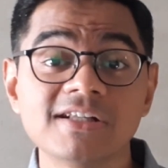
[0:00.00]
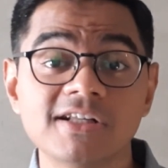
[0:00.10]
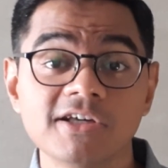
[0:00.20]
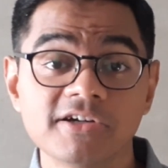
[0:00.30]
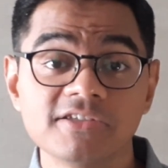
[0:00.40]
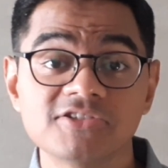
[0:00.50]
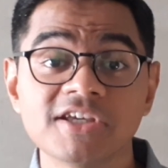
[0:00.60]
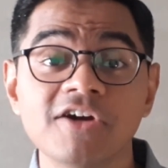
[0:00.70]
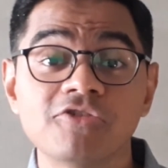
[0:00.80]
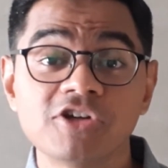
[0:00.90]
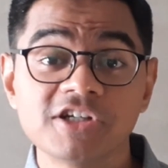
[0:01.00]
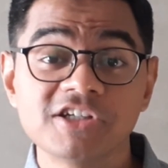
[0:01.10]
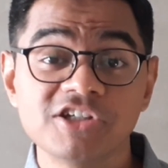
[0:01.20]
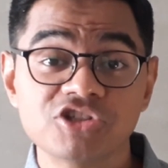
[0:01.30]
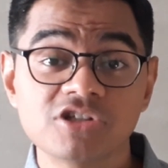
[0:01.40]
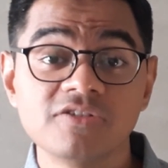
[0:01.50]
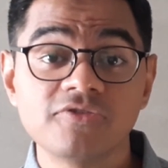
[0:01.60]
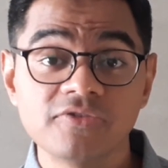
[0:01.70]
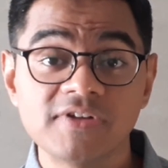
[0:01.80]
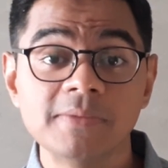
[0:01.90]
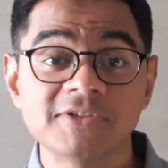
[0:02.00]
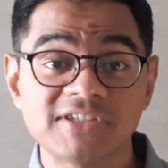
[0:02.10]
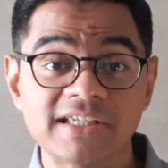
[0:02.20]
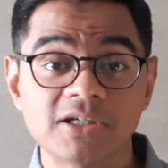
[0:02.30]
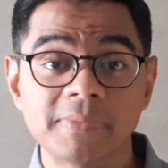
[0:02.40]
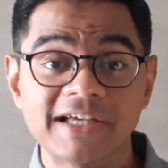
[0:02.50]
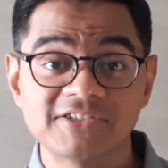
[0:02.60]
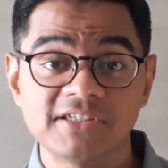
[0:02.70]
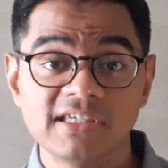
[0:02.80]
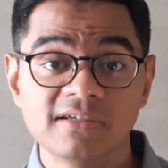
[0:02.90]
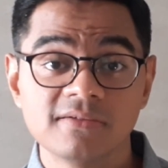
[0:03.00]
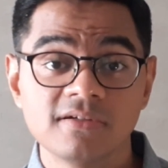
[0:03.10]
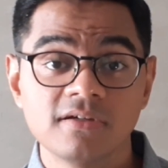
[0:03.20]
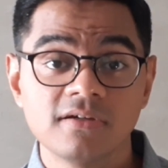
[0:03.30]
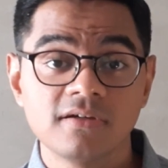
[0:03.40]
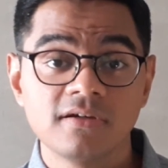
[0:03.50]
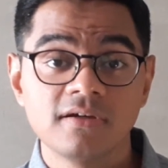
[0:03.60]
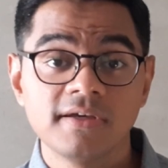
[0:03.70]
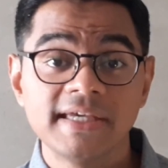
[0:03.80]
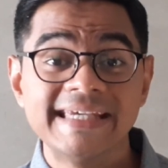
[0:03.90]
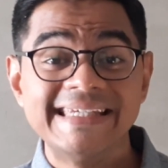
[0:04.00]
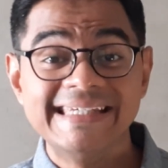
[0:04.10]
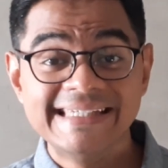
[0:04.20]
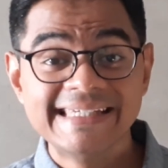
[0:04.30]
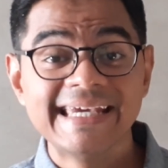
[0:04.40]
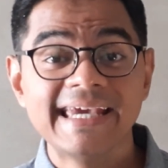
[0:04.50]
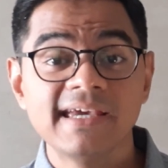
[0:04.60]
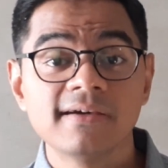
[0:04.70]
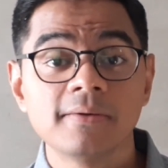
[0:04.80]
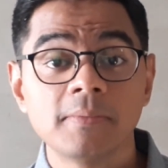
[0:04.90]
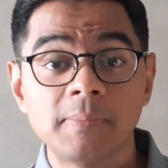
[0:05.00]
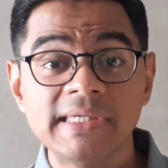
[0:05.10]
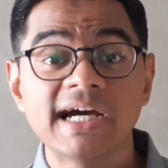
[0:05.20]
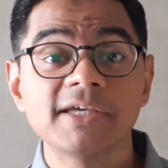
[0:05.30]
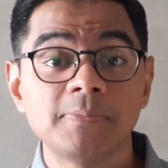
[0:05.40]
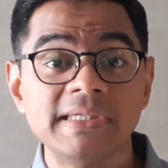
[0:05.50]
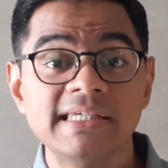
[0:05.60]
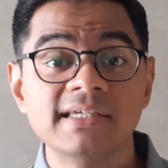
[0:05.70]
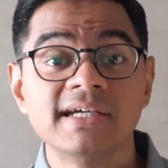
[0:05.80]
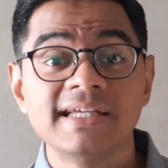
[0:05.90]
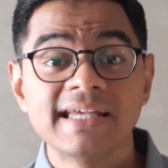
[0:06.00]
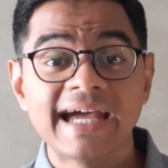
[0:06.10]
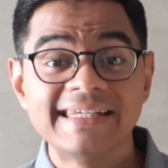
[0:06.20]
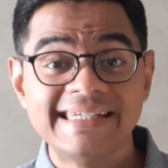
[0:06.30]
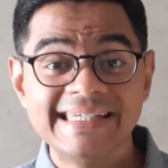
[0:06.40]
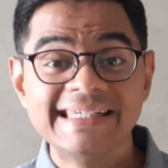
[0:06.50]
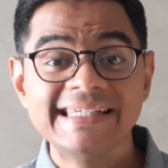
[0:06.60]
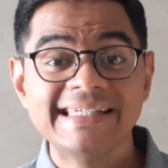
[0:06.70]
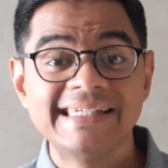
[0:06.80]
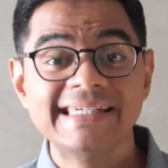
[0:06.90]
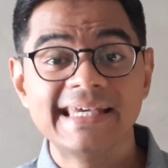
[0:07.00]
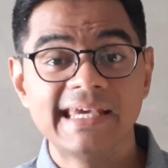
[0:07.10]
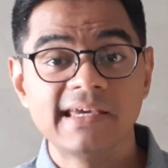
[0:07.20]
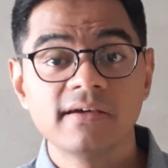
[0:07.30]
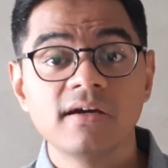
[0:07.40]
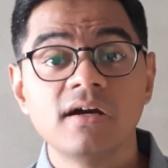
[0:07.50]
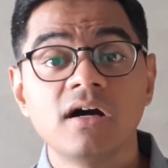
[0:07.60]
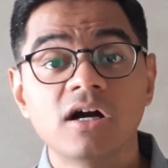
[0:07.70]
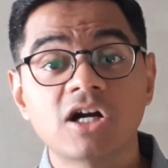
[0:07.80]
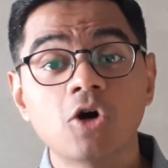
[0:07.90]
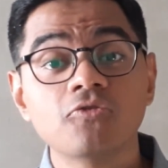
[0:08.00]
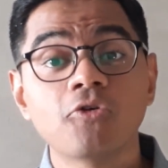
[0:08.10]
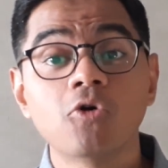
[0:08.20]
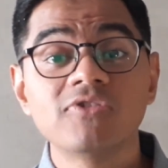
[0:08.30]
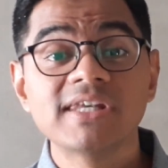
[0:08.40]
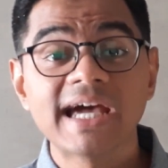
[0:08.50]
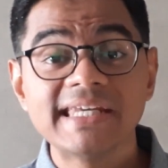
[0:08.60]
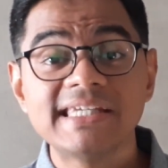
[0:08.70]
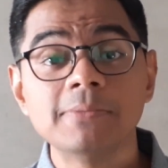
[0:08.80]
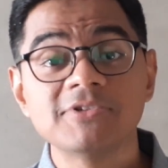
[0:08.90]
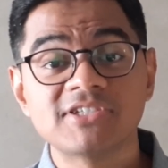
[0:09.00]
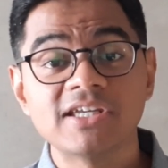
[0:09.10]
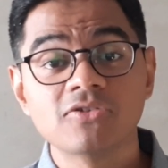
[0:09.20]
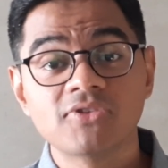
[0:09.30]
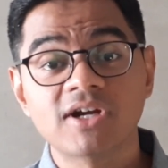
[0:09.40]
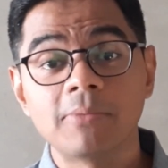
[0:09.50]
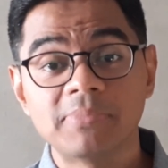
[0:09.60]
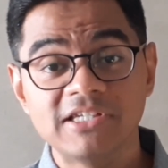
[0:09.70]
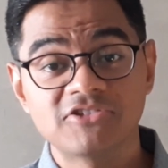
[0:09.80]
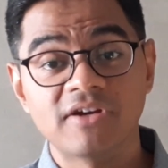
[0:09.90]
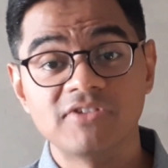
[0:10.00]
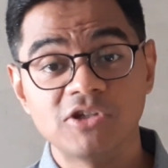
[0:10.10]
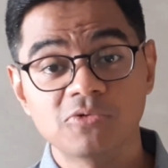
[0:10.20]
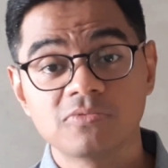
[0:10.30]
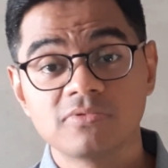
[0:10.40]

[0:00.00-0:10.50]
clearance for an additional 50% capacity. EDA, PIP, and DETA account for over 90% of the company's revenue.